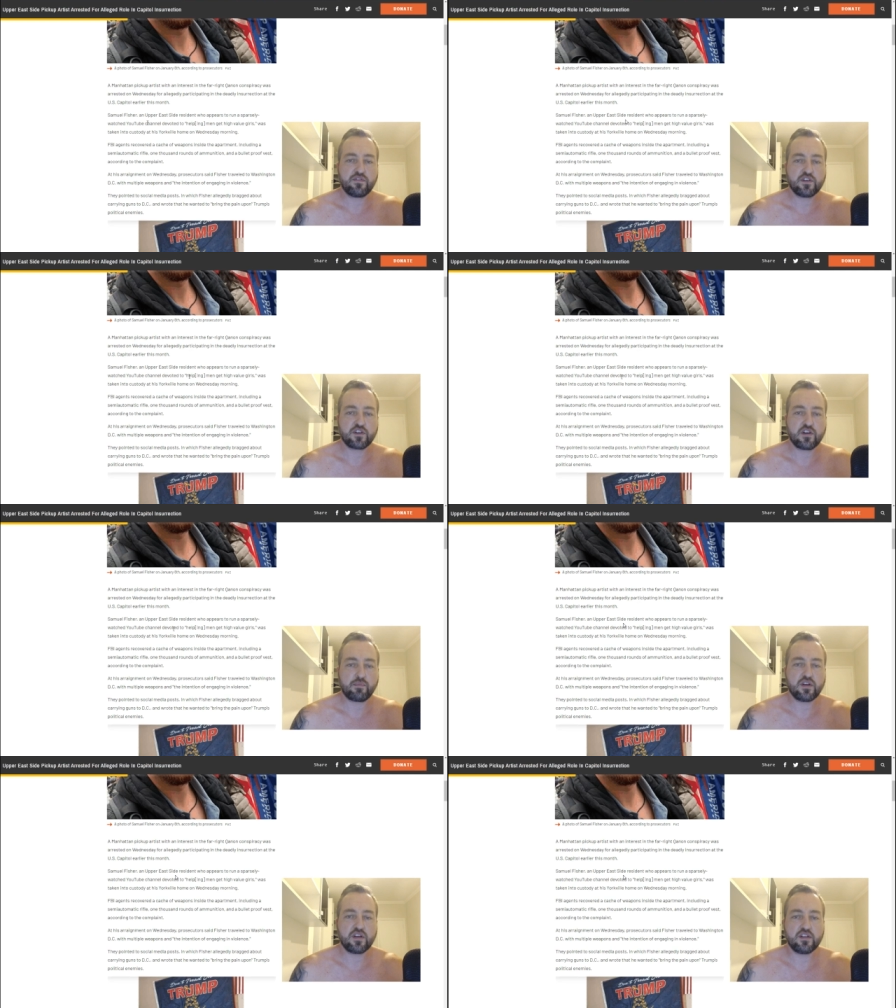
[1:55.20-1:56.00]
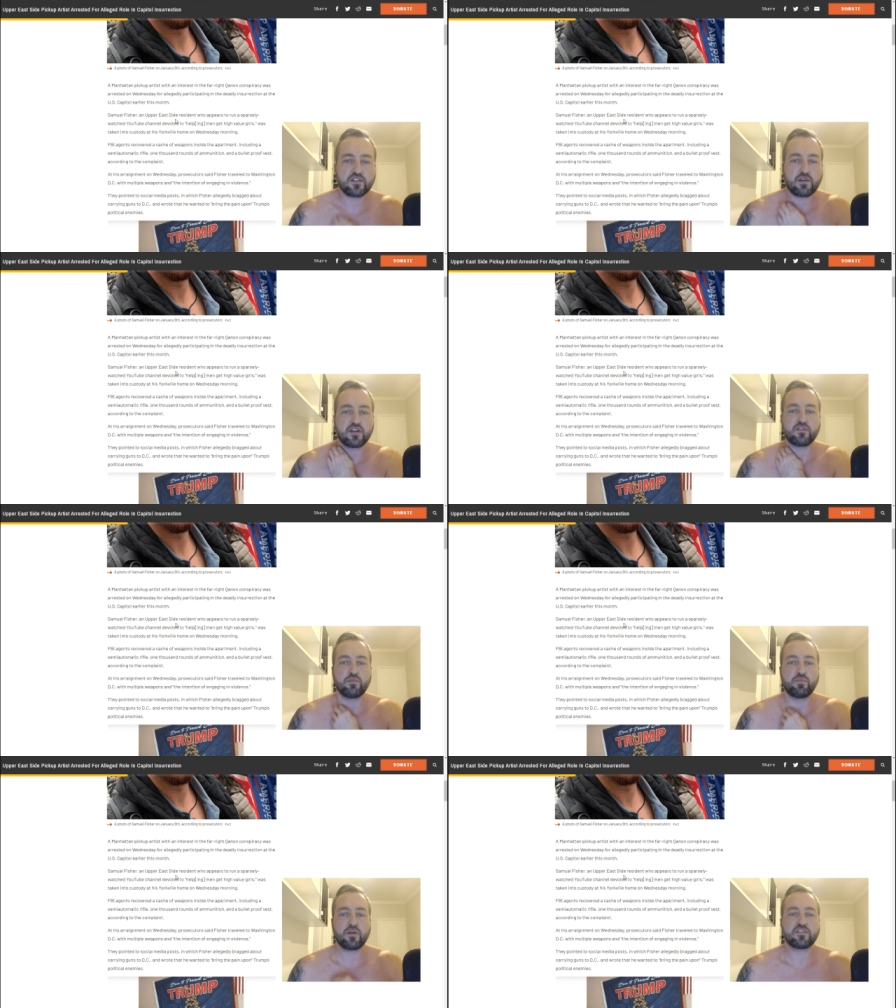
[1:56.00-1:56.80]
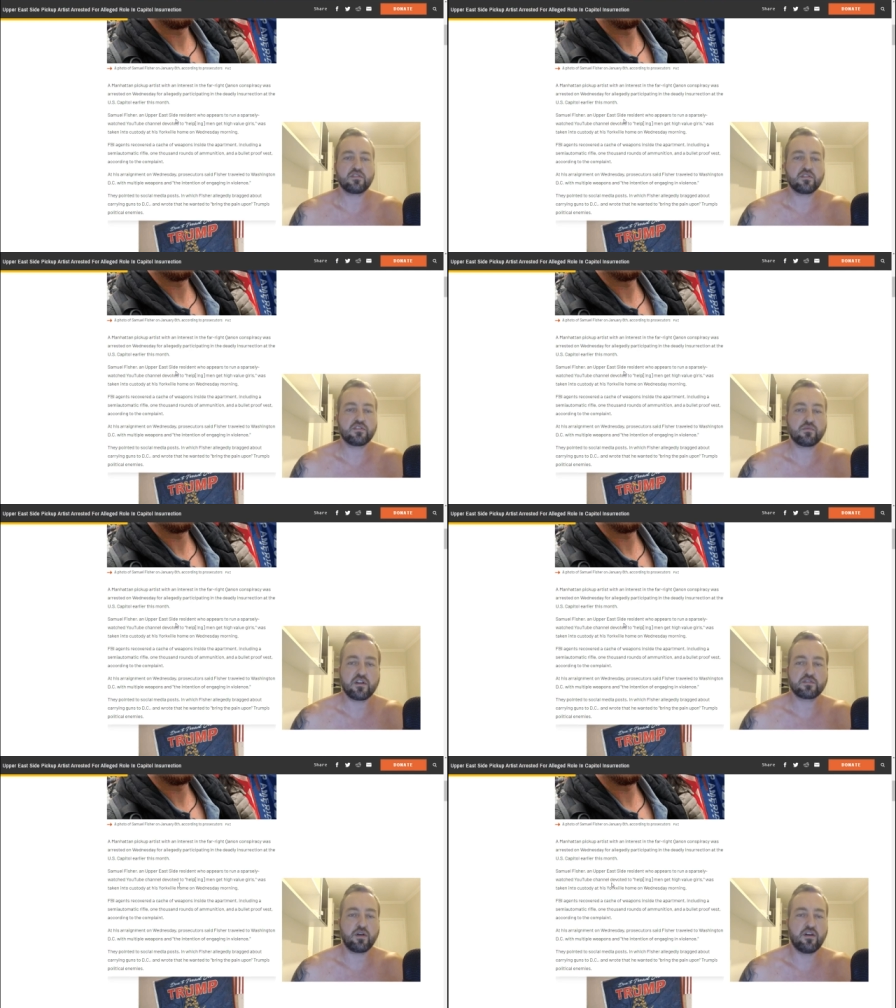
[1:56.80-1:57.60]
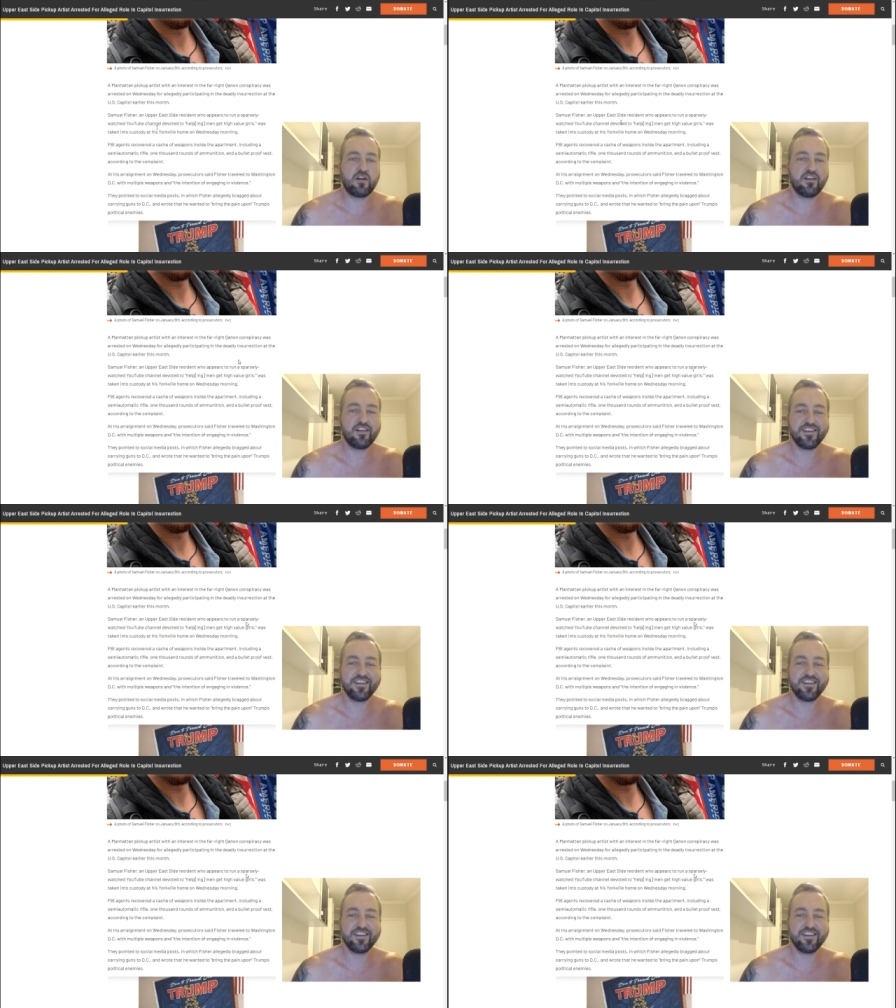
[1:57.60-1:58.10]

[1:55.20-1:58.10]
Fisher, an Upper East Side resident who appears to run a spa.